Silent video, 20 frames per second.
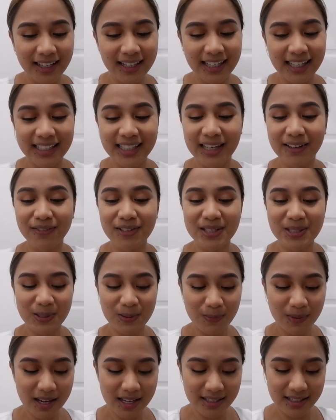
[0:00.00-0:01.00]
He gave this to
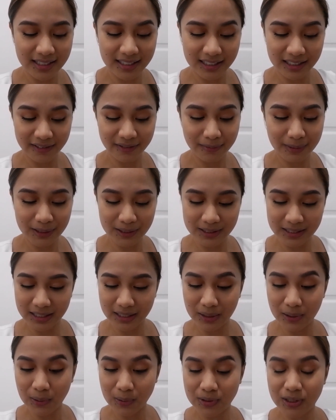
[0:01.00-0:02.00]
me as a gift because he
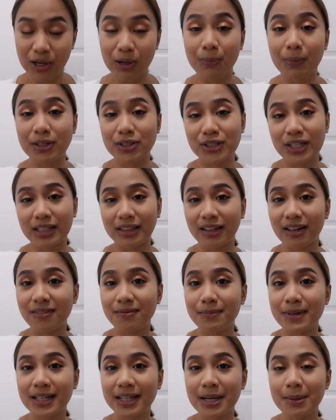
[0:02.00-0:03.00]
knows how much I love
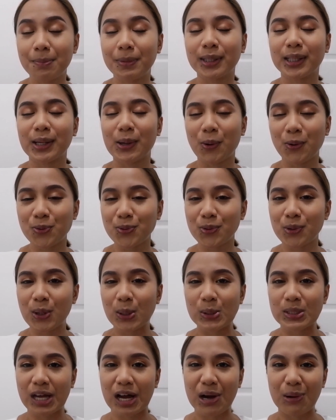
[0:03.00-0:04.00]
makeup, but he also
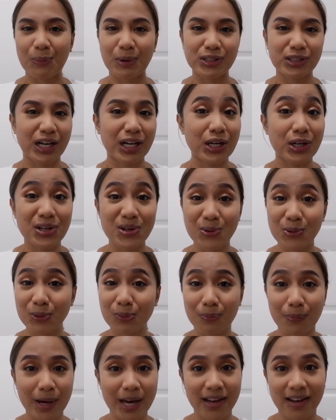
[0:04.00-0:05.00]
knows how much I don't
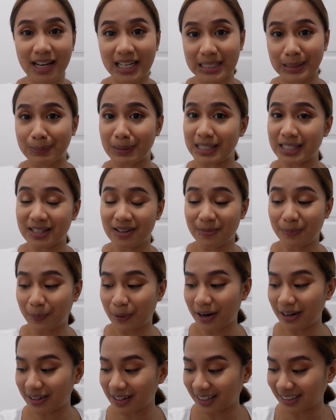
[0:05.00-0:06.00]
buy expensive
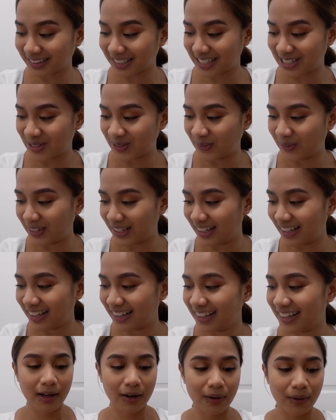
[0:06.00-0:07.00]
products as well.
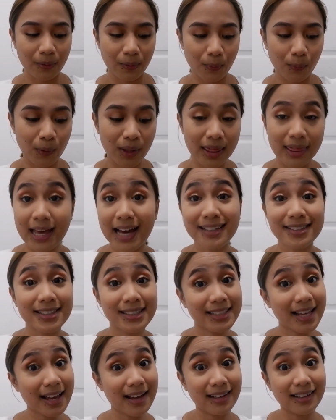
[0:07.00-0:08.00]
With that
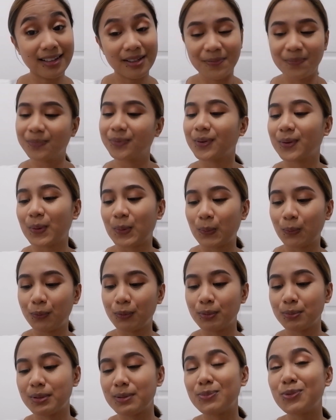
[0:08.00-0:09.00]
said, we'll
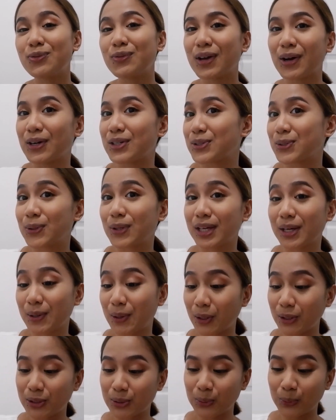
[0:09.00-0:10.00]
be moving on to the
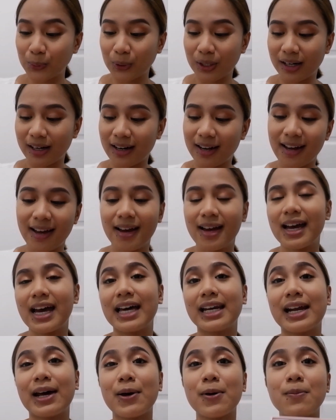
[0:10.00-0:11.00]
contour. And
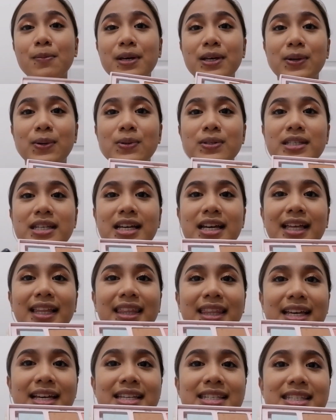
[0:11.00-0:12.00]
I will be using
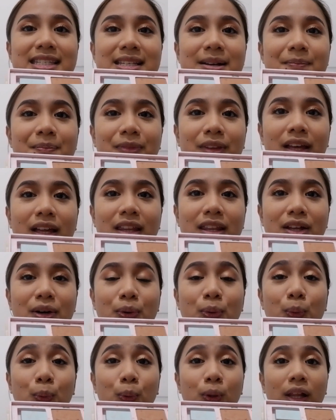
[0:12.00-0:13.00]
this, the
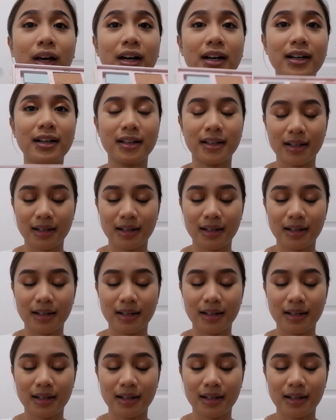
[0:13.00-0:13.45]
Hoola